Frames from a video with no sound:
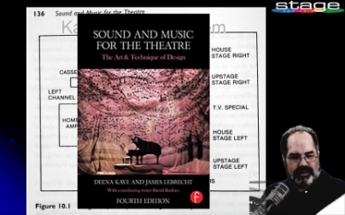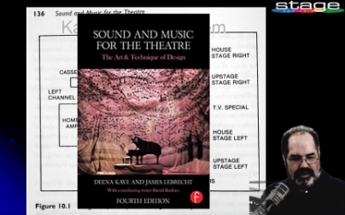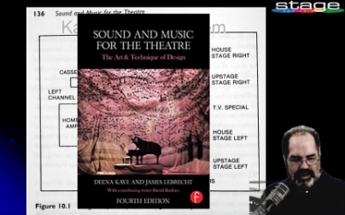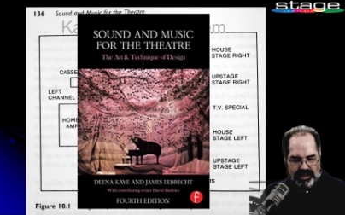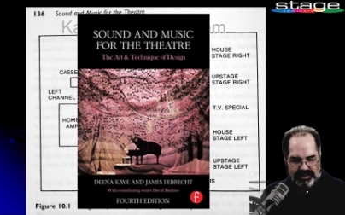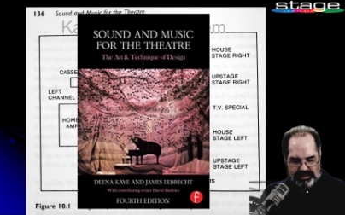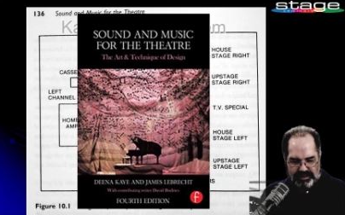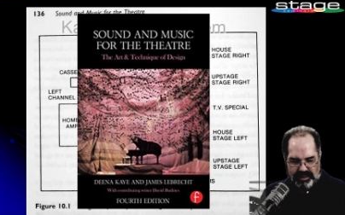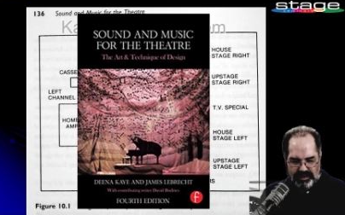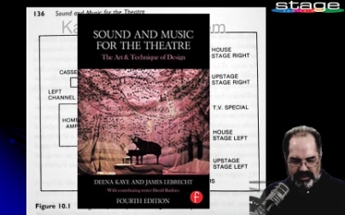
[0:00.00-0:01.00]

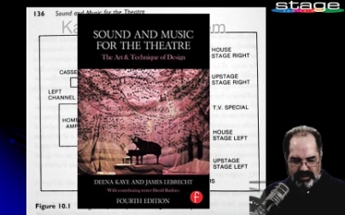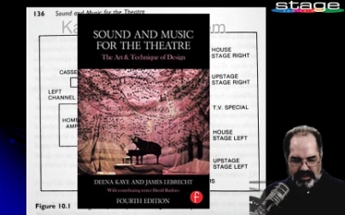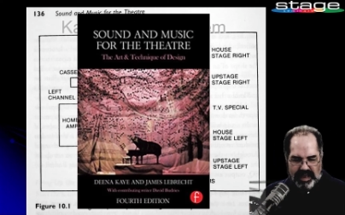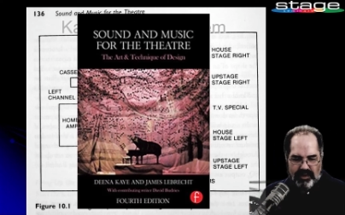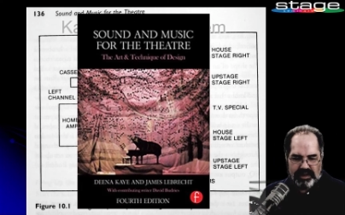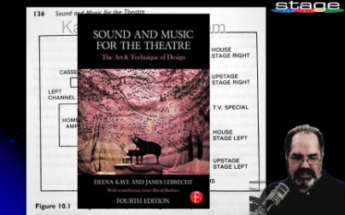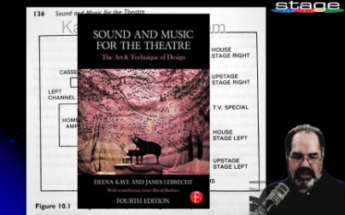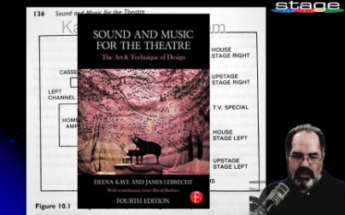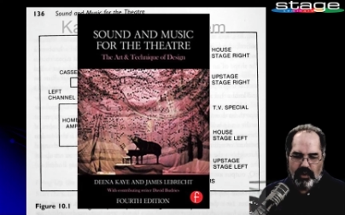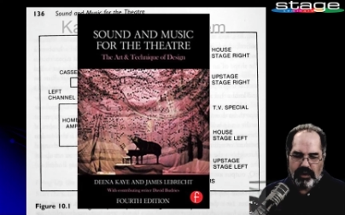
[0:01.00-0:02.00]
Now has a
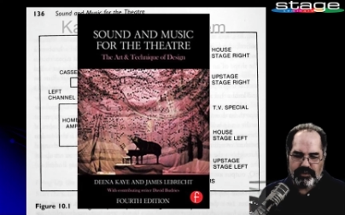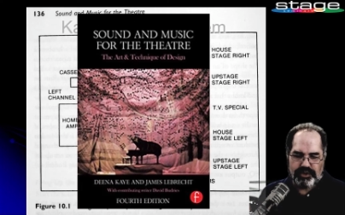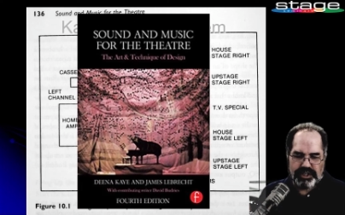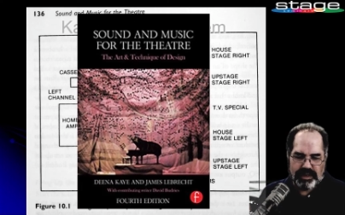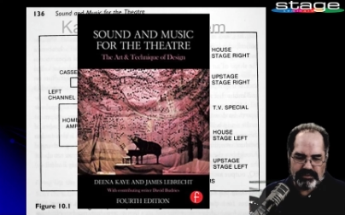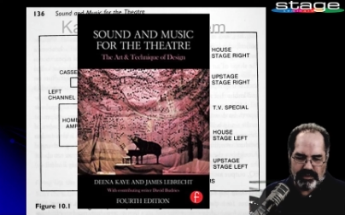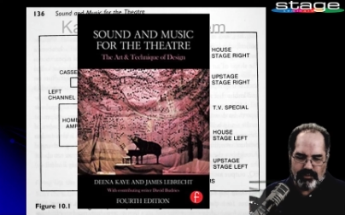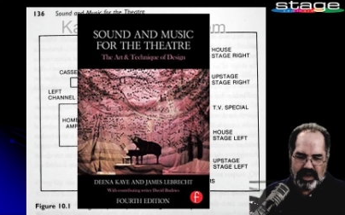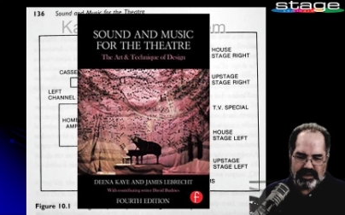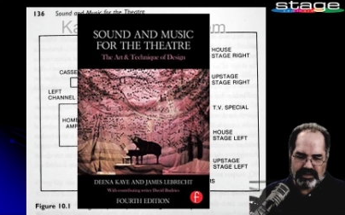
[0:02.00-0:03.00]
co-author, James
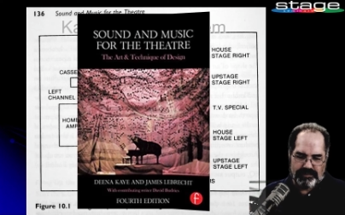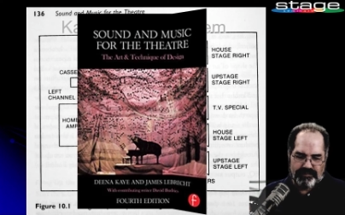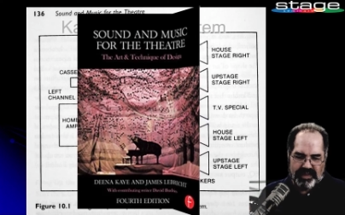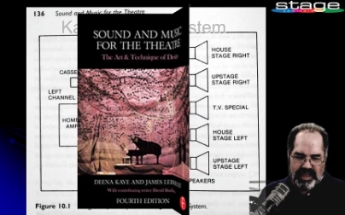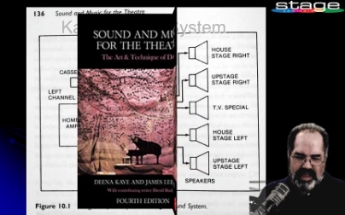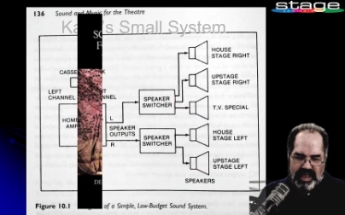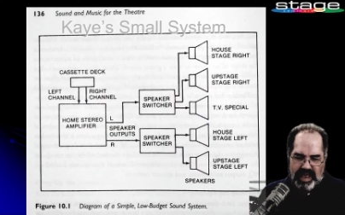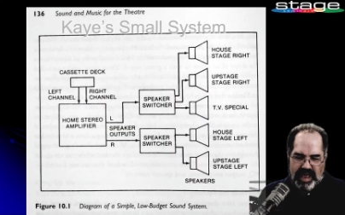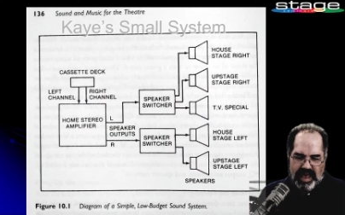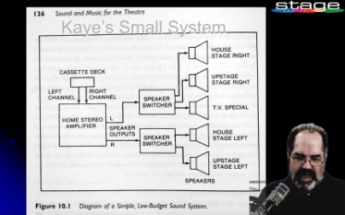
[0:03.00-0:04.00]
Lebrecht,
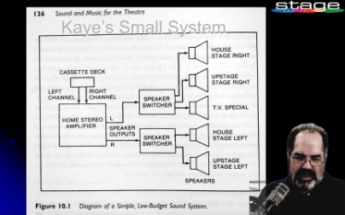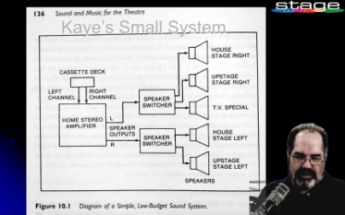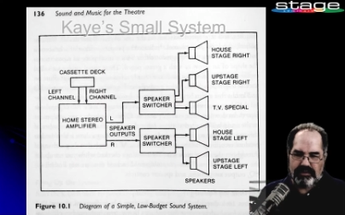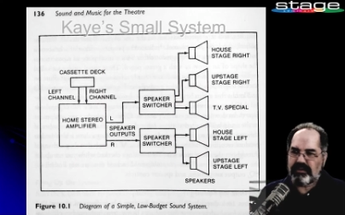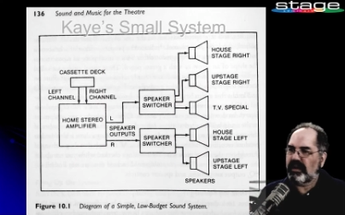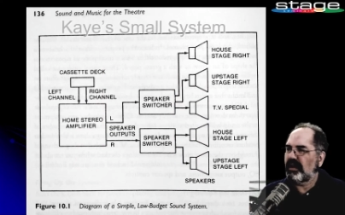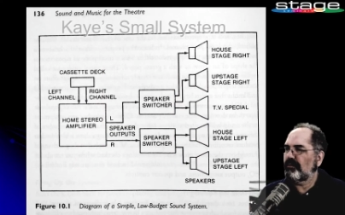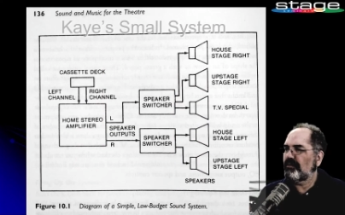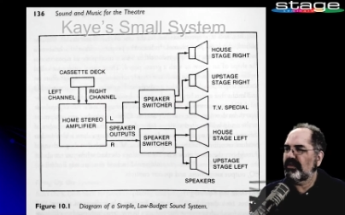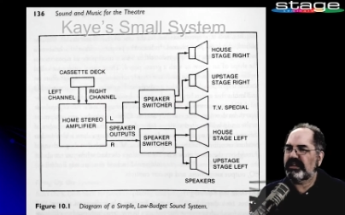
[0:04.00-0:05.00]
and
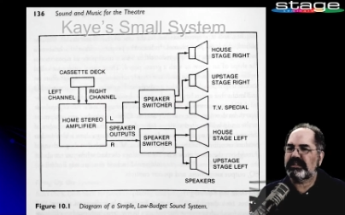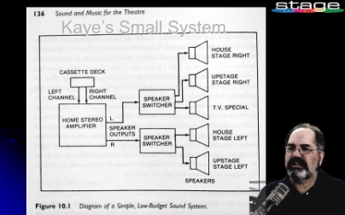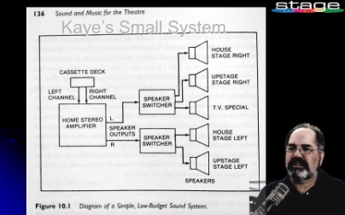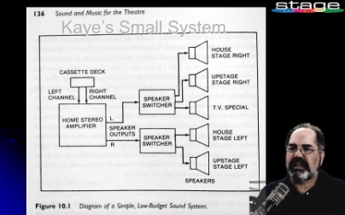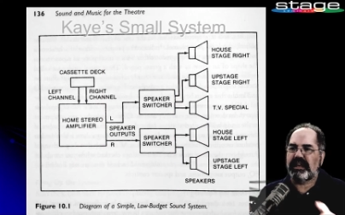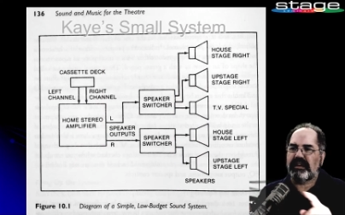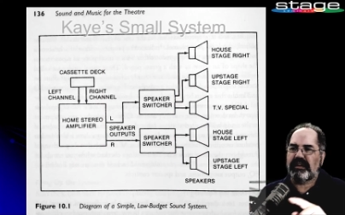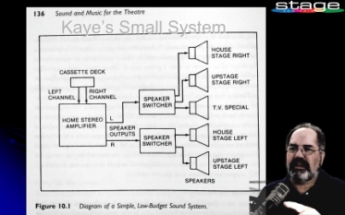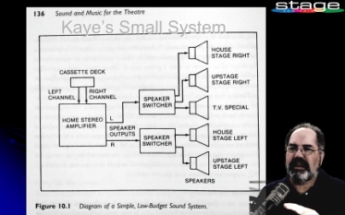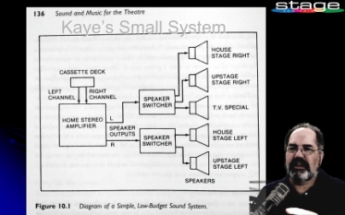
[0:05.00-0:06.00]
this is the
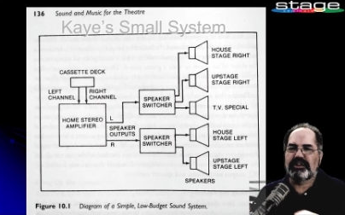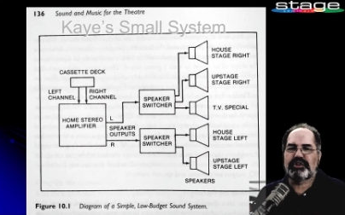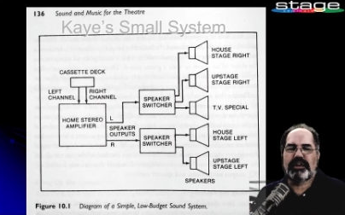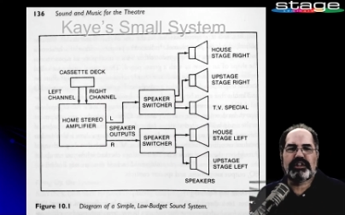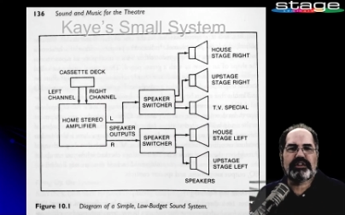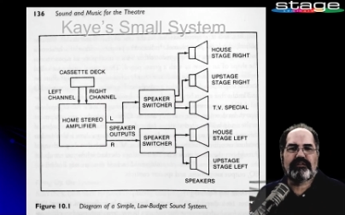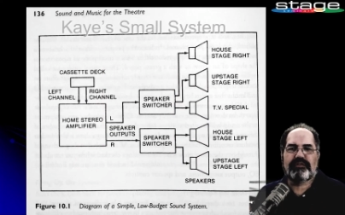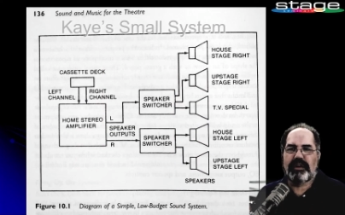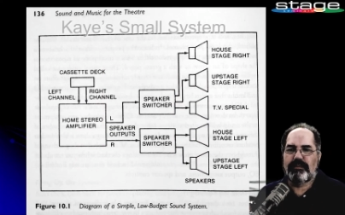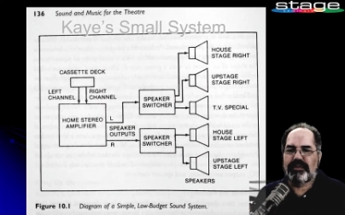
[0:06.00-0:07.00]
illustration
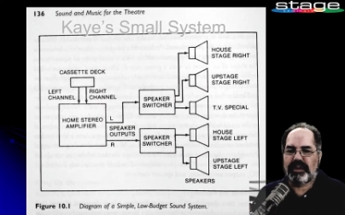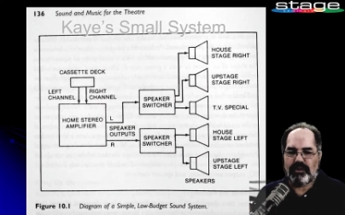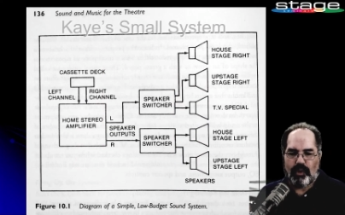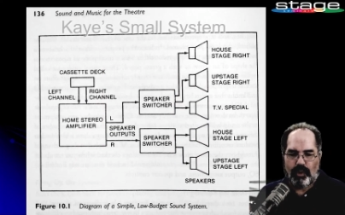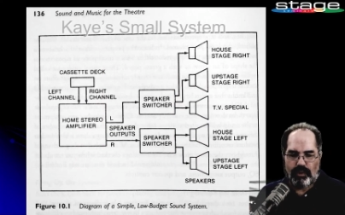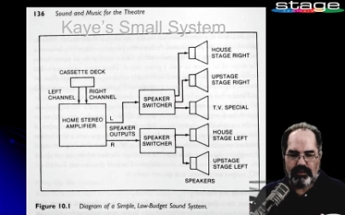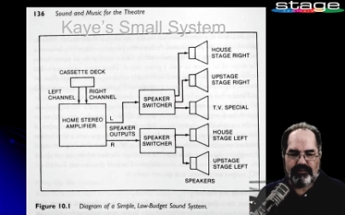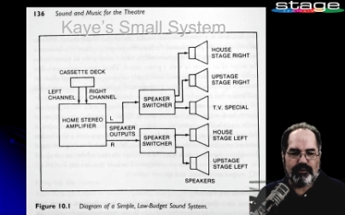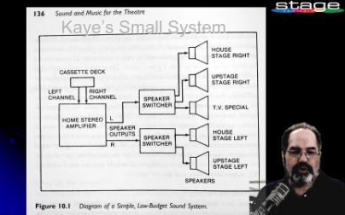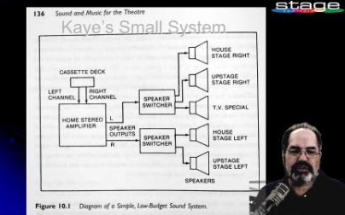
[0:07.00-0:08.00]
from the old
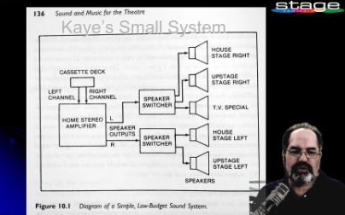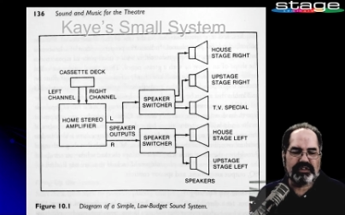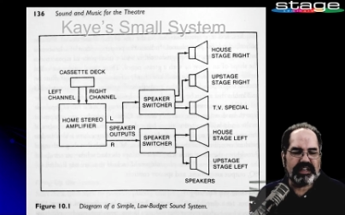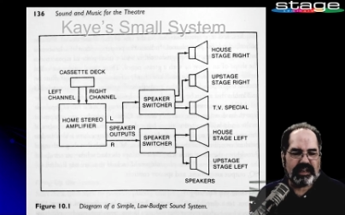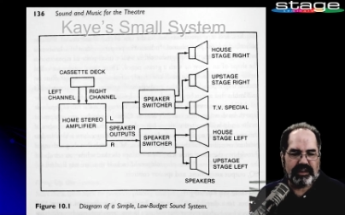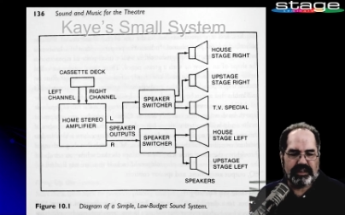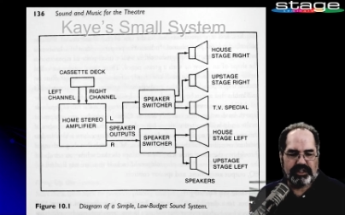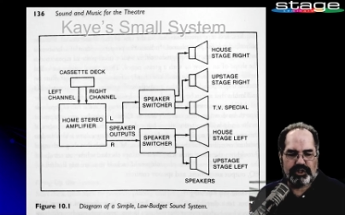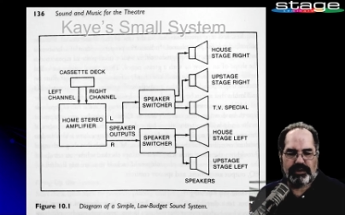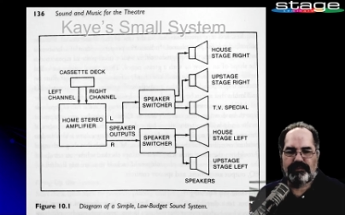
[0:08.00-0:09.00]
first or second
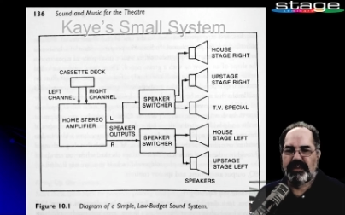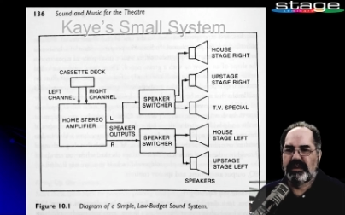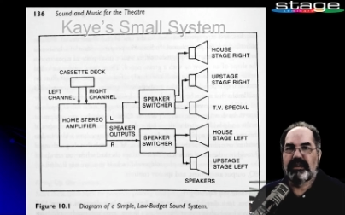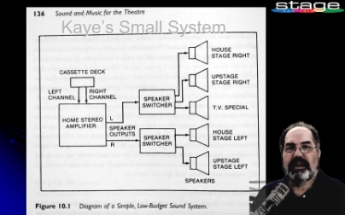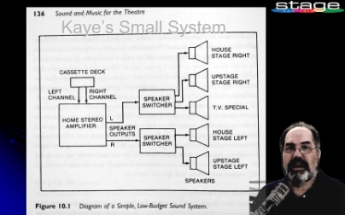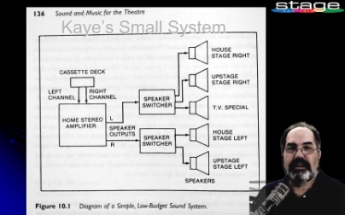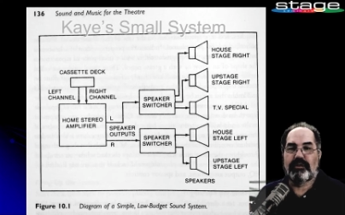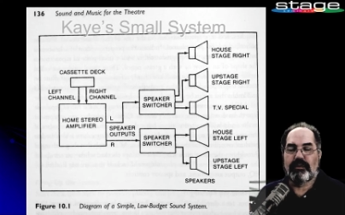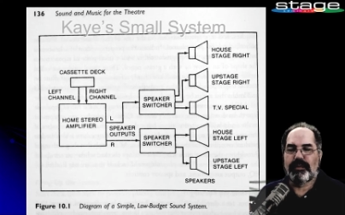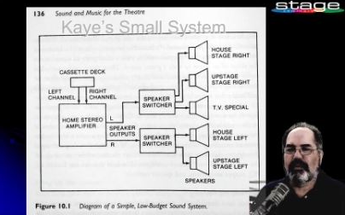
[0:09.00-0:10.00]
edition. I
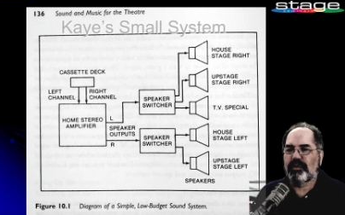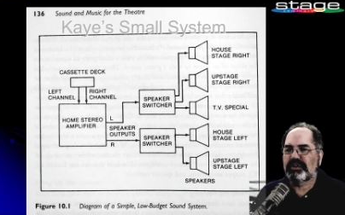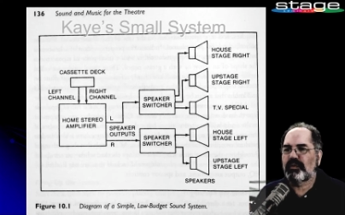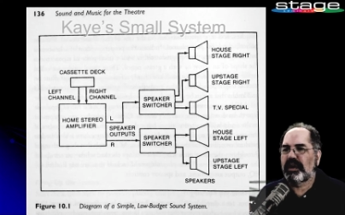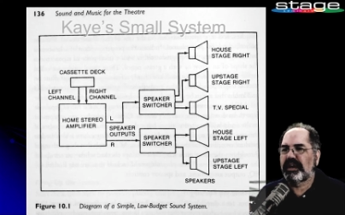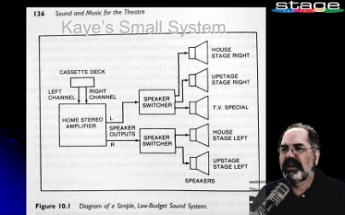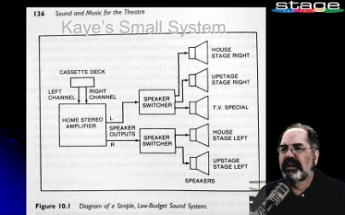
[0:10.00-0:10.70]
don't remember which one.